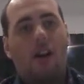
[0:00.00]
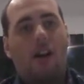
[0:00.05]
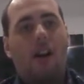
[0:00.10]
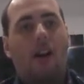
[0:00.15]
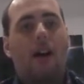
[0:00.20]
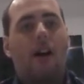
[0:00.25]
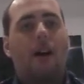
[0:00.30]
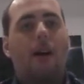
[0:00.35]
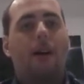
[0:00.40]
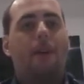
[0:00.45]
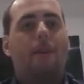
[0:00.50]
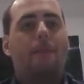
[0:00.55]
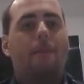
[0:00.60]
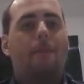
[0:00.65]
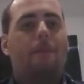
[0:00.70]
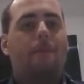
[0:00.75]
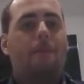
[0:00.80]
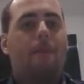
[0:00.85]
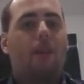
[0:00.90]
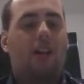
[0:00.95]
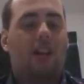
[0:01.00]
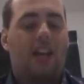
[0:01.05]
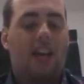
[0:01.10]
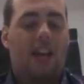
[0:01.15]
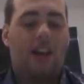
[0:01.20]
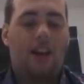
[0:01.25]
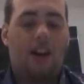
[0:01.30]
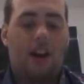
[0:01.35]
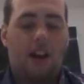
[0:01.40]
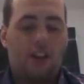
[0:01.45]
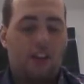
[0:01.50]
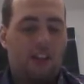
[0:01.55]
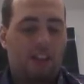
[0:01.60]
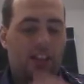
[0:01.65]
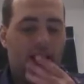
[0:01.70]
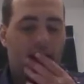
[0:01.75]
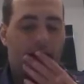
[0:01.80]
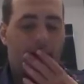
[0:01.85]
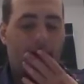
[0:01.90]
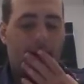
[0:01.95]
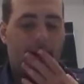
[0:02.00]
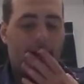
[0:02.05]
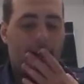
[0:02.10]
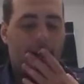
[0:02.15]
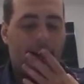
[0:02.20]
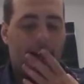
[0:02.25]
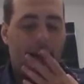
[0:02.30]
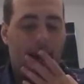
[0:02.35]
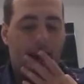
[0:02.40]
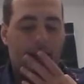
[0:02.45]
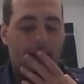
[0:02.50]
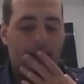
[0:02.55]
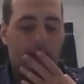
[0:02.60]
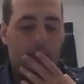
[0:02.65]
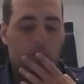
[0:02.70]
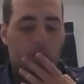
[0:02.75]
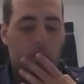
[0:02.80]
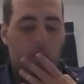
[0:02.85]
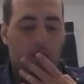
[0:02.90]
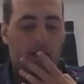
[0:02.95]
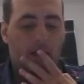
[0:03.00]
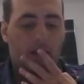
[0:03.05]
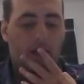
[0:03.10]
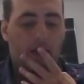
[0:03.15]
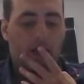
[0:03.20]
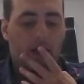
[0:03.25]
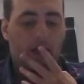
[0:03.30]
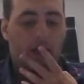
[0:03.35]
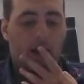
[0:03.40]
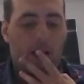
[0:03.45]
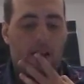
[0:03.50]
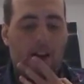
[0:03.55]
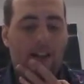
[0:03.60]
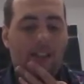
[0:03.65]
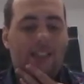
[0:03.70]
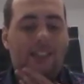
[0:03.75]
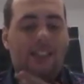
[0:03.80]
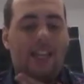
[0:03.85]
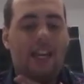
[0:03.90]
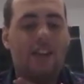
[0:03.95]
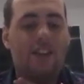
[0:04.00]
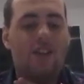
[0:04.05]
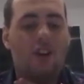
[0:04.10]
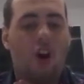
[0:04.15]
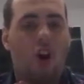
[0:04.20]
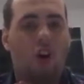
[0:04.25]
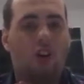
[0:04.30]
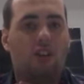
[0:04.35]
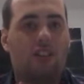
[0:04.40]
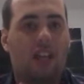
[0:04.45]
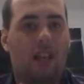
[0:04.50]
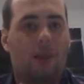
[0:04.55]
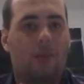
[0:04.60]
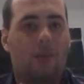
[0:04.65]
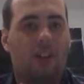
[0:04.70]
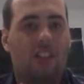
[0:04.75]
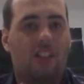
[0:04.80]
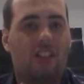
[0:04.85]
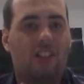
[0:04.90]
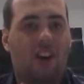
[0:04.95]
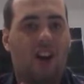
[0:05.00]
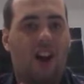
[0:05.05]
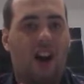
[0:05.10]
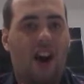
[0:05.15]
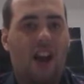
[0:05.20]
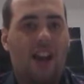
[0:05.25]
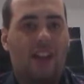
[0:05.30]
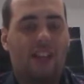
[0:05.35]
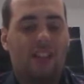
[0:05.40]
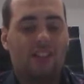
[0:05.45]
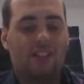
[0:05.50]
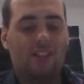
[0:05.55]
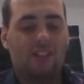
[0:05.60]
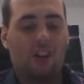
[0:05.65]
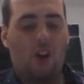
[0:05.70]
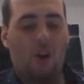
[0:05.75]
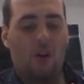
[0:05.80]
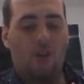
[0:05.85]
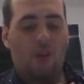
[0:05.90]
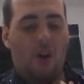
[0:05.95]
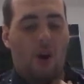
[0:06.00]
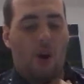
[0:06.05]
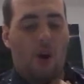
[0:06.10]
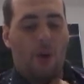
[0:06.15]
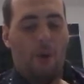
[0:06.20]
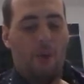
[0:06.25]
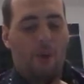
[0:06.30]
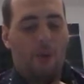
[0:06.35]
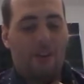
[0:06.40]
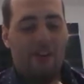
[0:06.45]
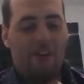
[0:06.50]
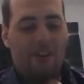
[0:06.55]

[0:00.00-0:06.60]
Okay, I don't think how I can get out of this one. I'm going to say no, because I don't want to die, so no.